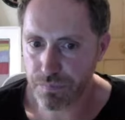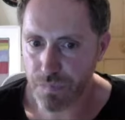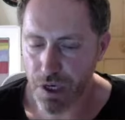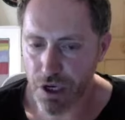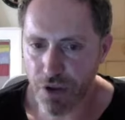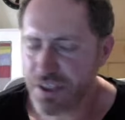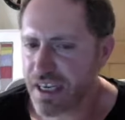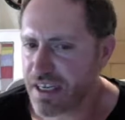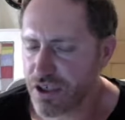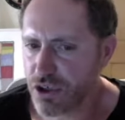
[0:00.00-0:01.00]
You know, and
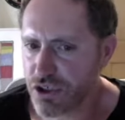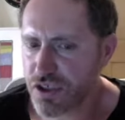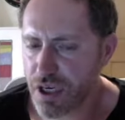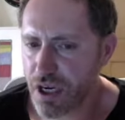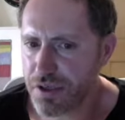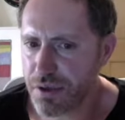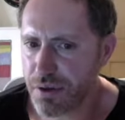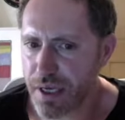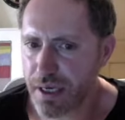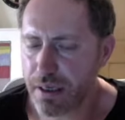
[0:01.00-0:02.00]
it's not just a London
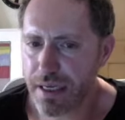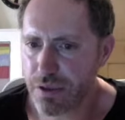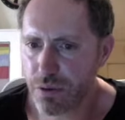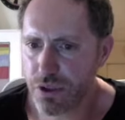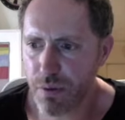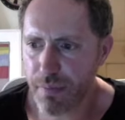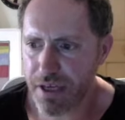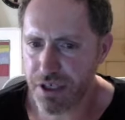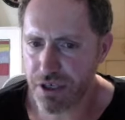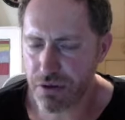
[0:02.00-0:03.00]
thing; it's also a
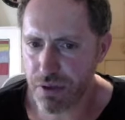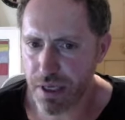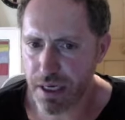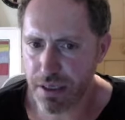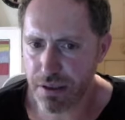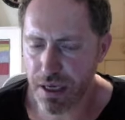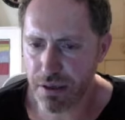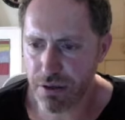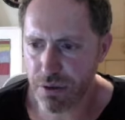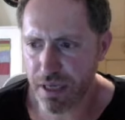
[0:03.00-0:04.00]
Manchester thing, and
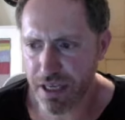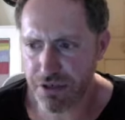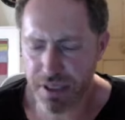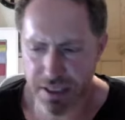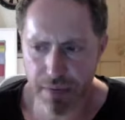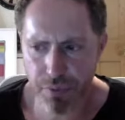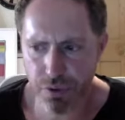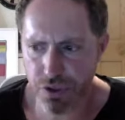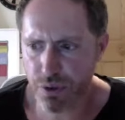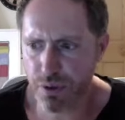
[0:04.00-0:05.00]
to a lesser extent, but
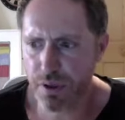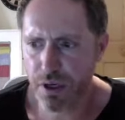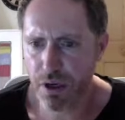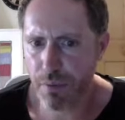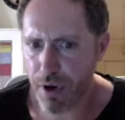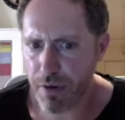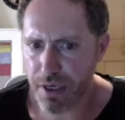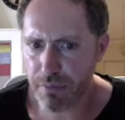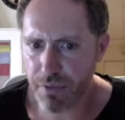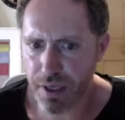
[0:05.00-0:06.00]
also a
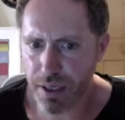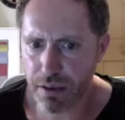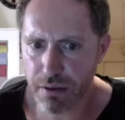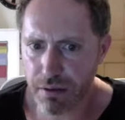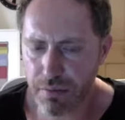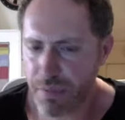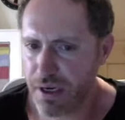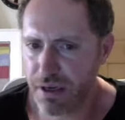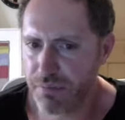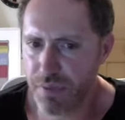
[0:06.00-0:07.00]
Birmingham thing, and
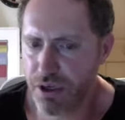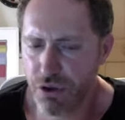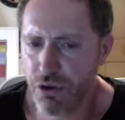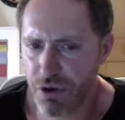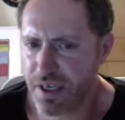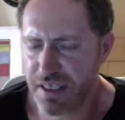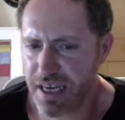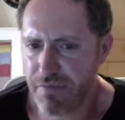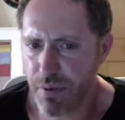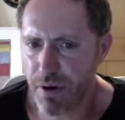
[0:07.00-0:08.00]
a York thing. It's an
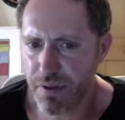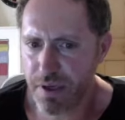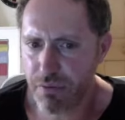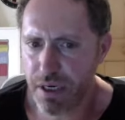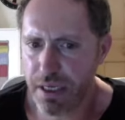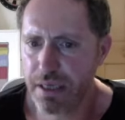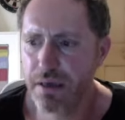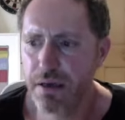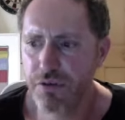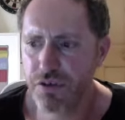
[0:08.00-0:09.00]
everywhere thing, really.
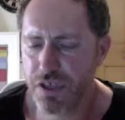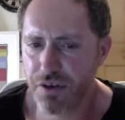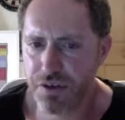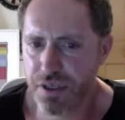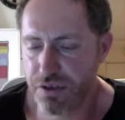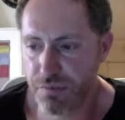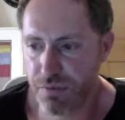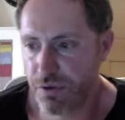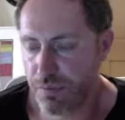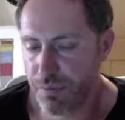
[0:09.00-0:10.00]
Just London is
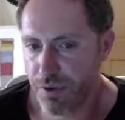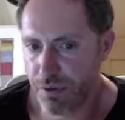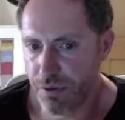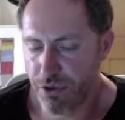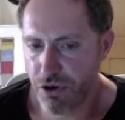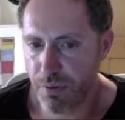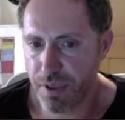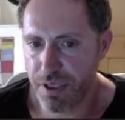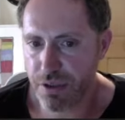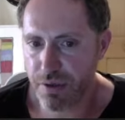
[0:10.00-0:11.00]
the
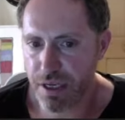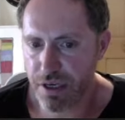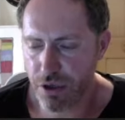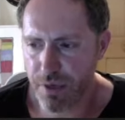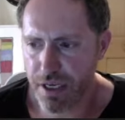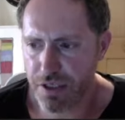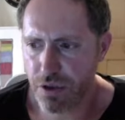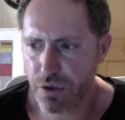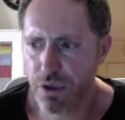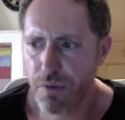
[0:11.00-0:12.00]
metropolis, so it dominates it
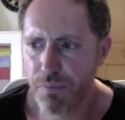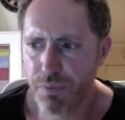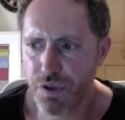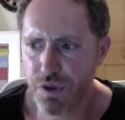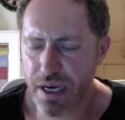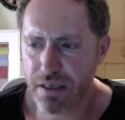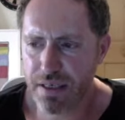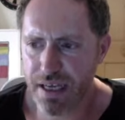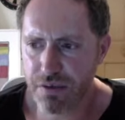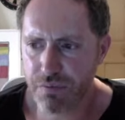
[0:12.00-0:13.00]
all. But so England
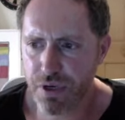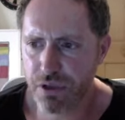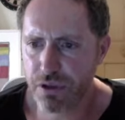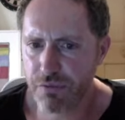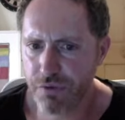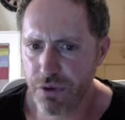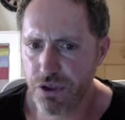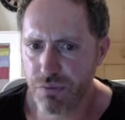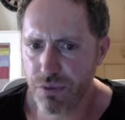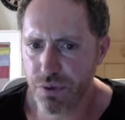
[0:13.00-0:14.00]
has a real
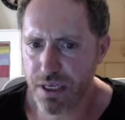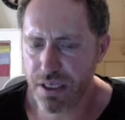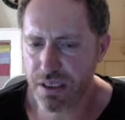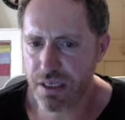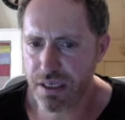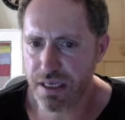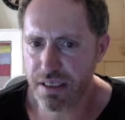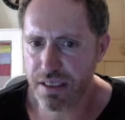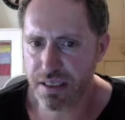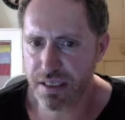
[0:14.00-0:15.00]
confusion between its
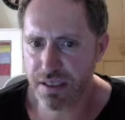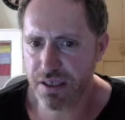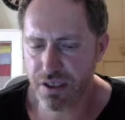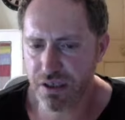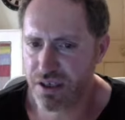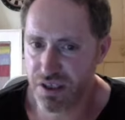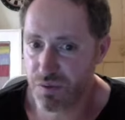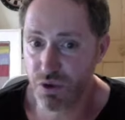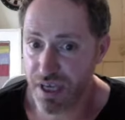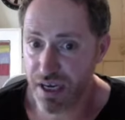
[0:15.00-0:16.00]
cities and its
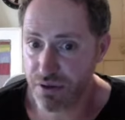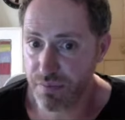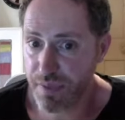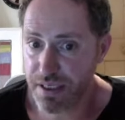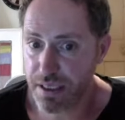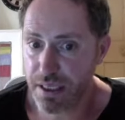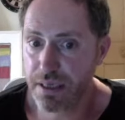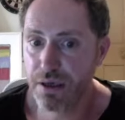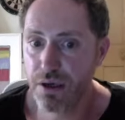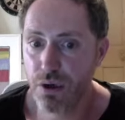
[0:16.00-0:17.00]
small towns, basically,
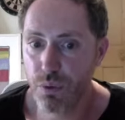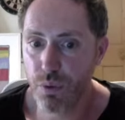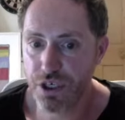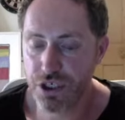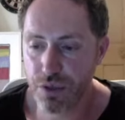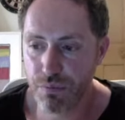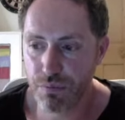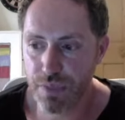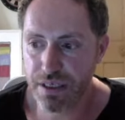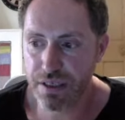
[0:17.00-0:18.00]
which
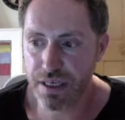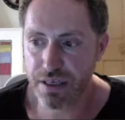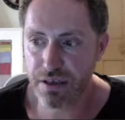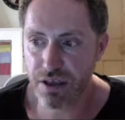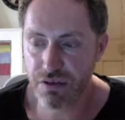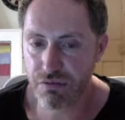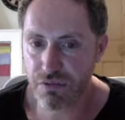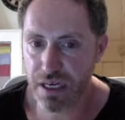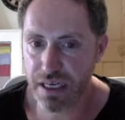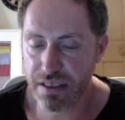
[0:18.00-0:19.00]
means that it doesn't
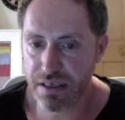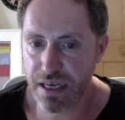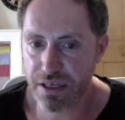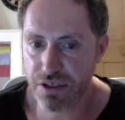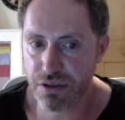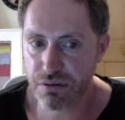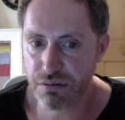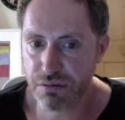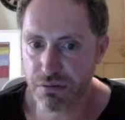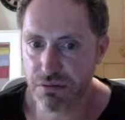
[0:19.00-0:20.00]
really, as a nation,
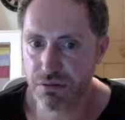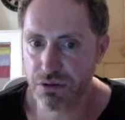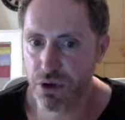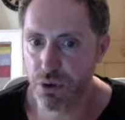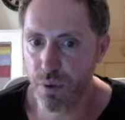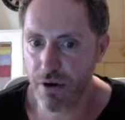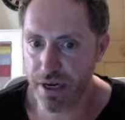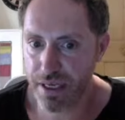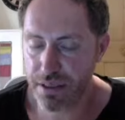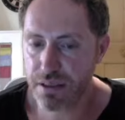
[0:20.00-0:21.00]
know where it
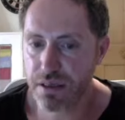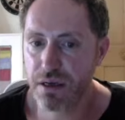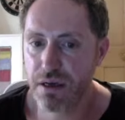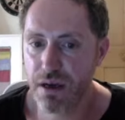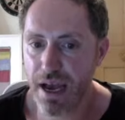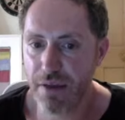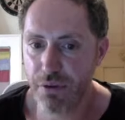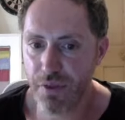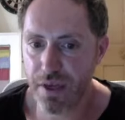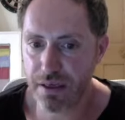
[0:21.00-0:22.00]
is, and the
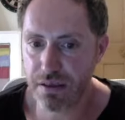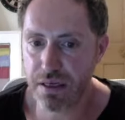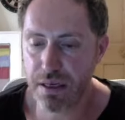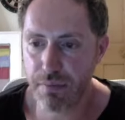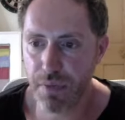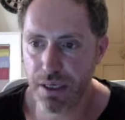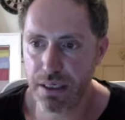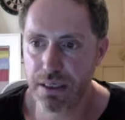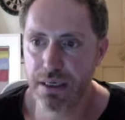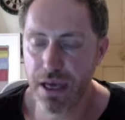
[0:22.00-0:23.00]
things that it might
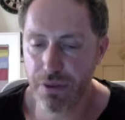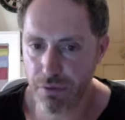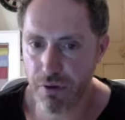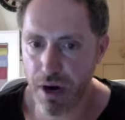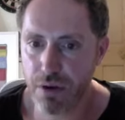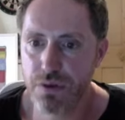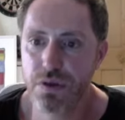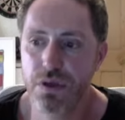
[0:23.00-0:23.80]
gather around,